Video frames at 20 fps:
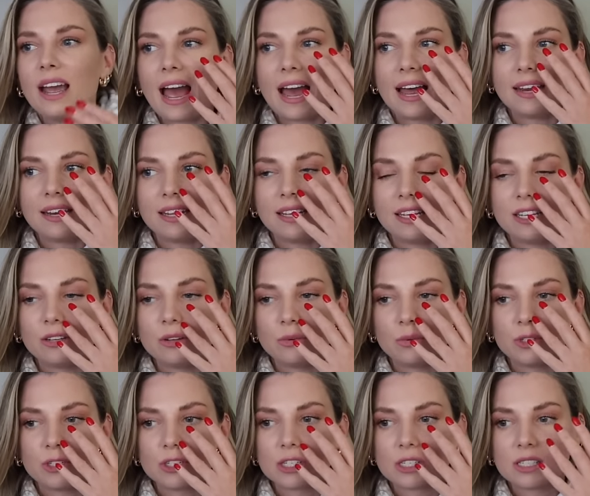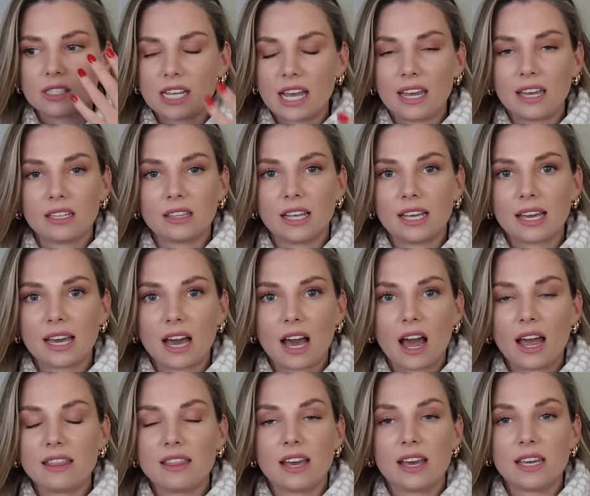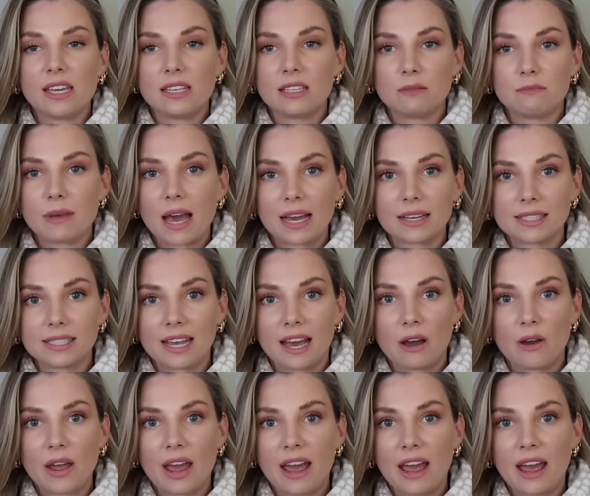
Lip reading: And he was just saying like that he's maxed out,